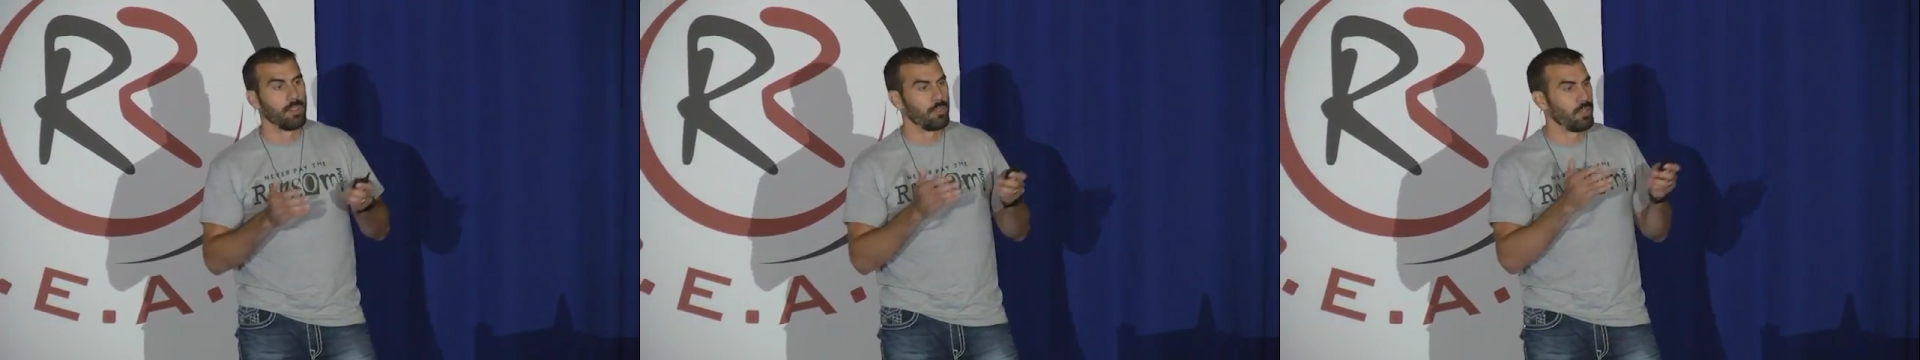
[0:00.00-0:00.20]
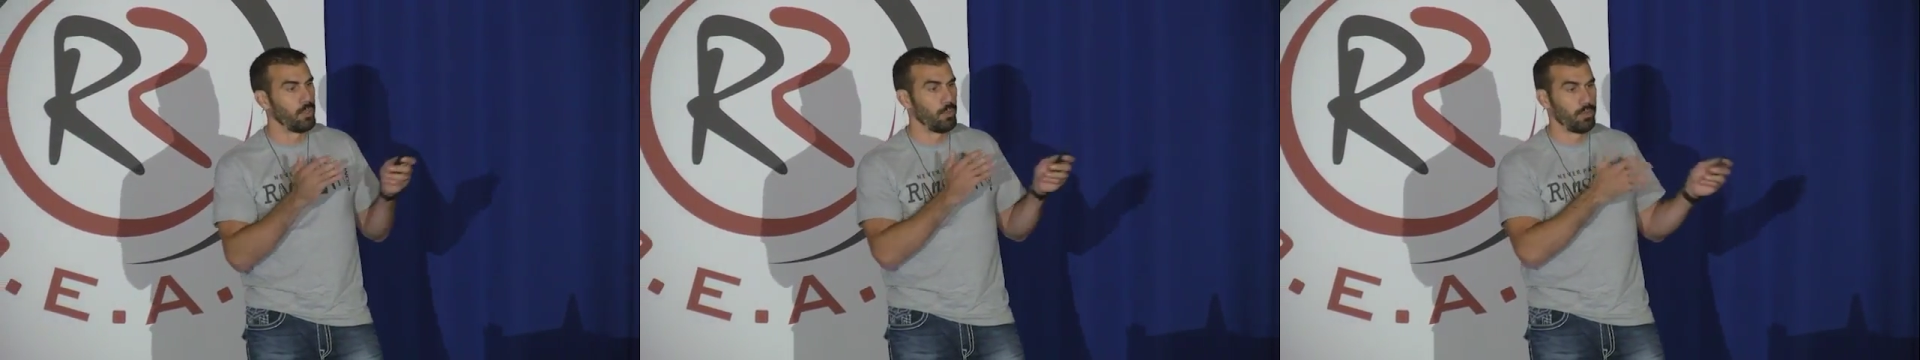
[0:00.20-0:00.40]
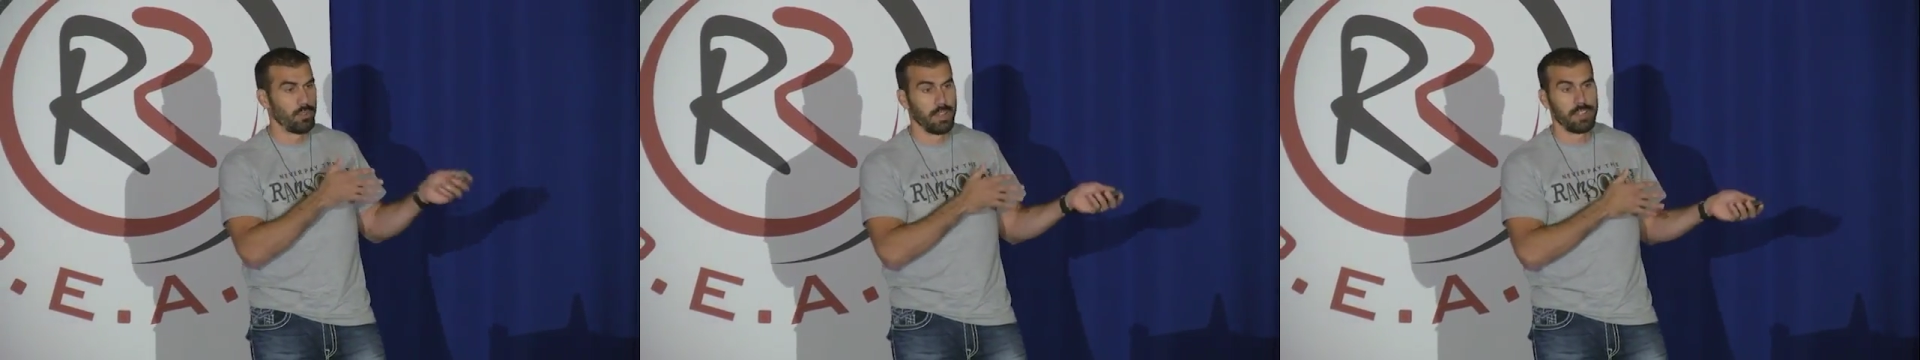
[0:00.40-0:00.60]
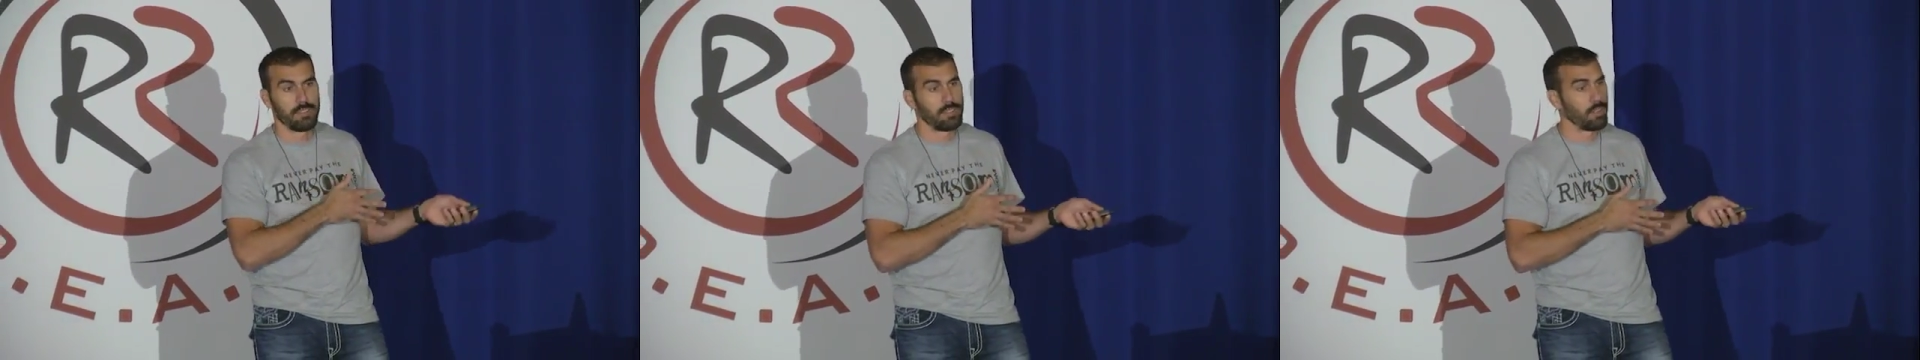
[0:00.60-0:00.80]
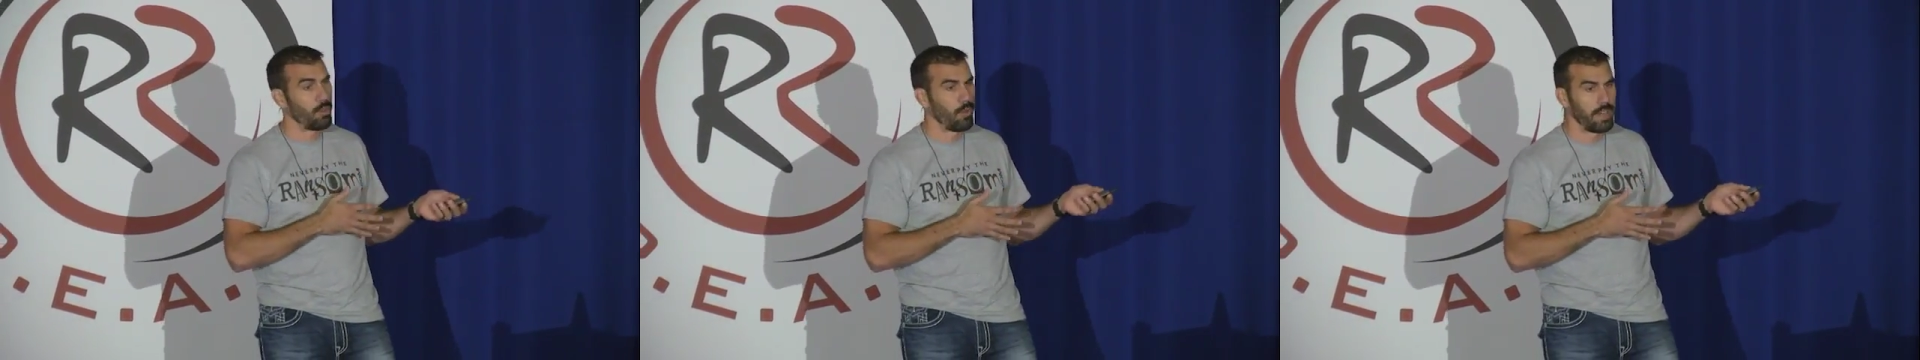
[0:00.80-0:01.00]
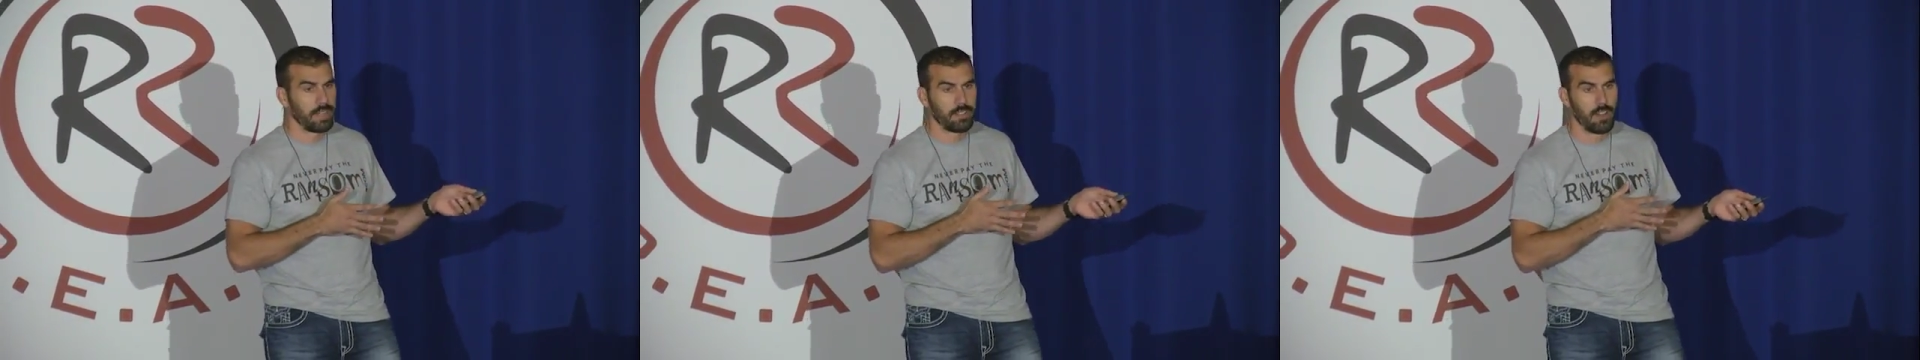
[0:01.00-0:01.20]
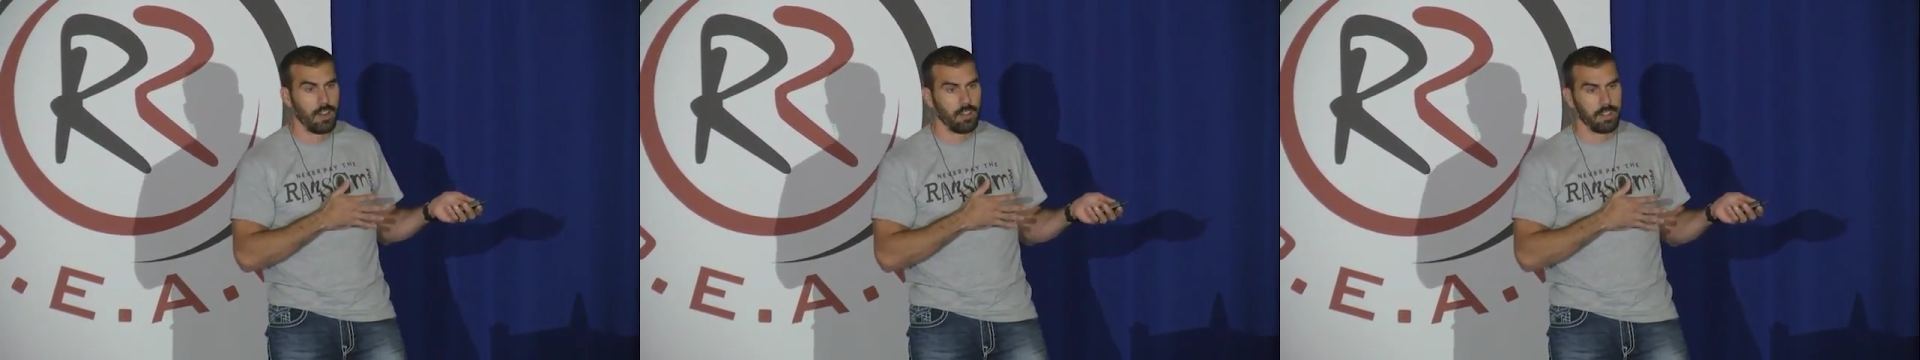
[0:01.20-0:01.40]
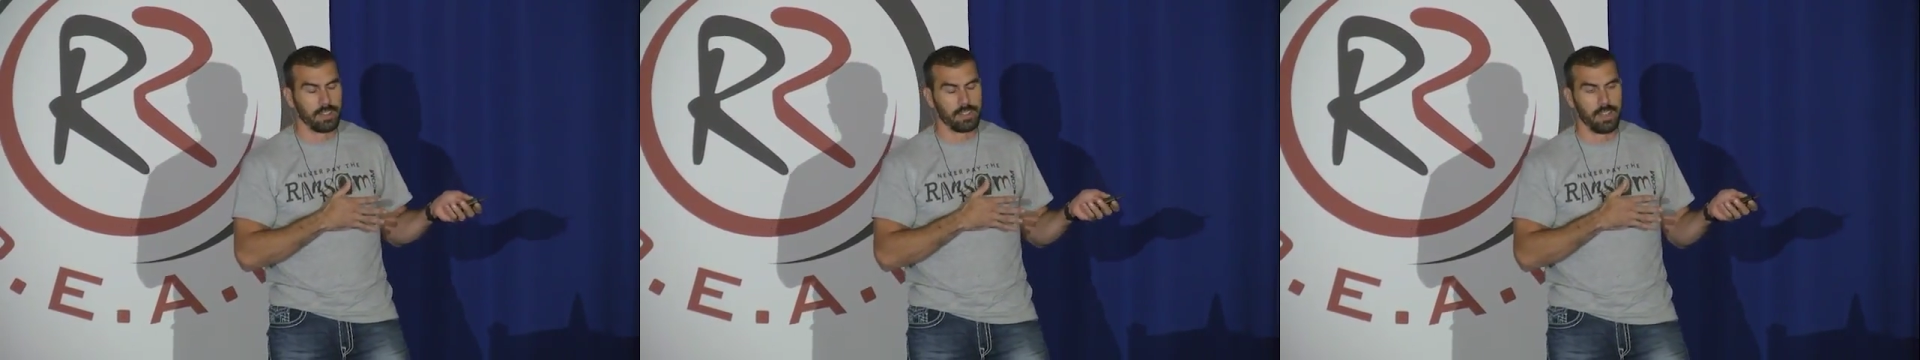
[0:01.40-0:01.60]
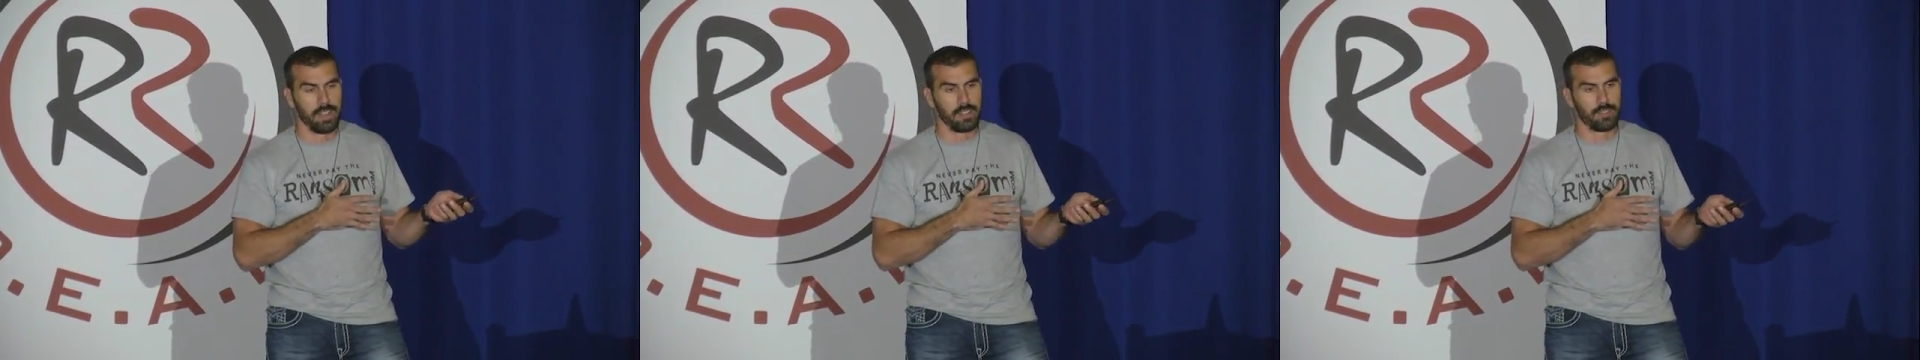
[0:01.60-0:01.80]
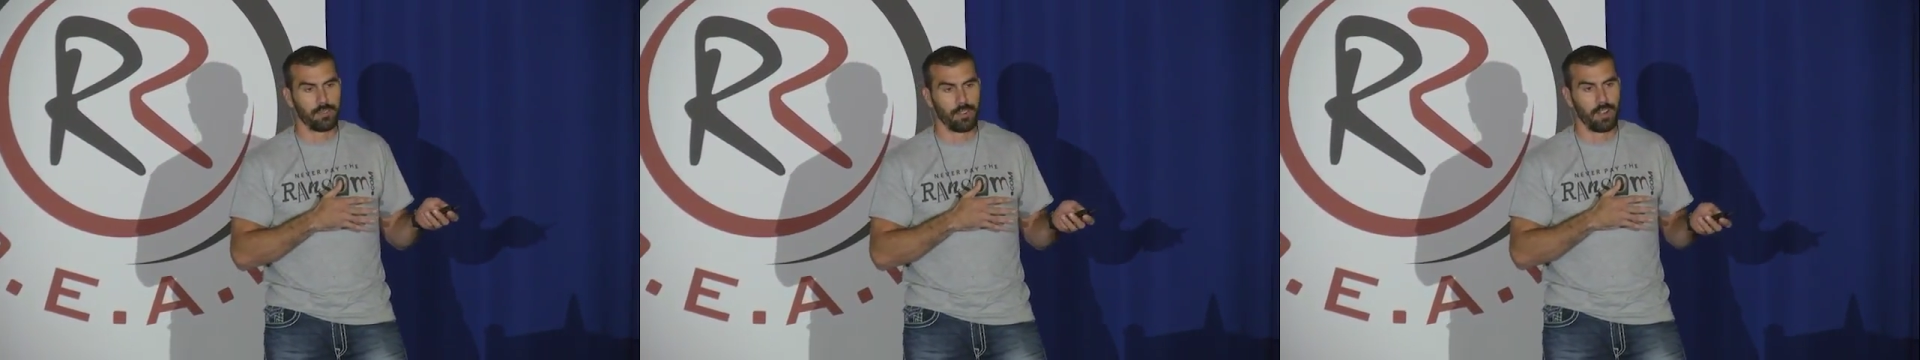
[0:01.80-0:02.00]
Tuesdays are great calling
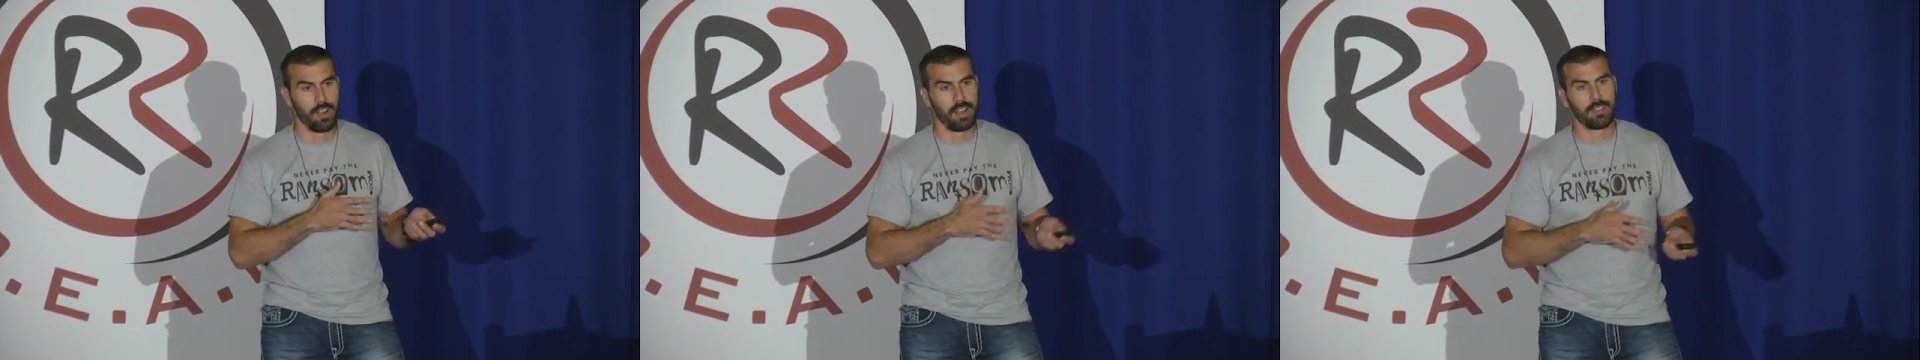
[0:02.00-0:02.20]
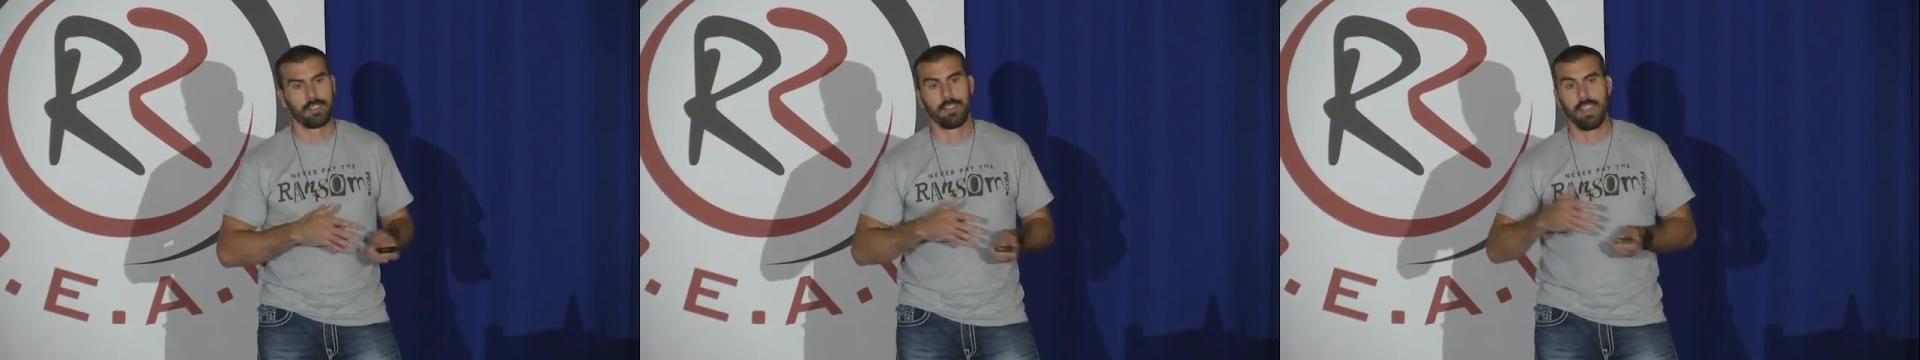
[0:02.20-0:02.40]
days for us.